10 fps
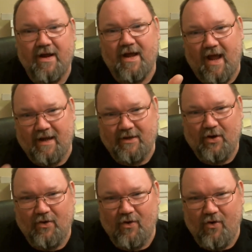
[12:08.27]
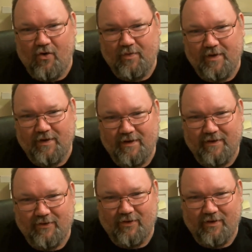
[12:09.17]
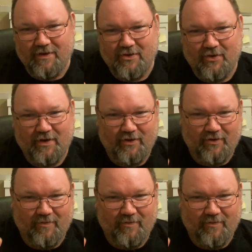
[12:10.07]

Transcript: I do hope you at least sort of enjoyed a little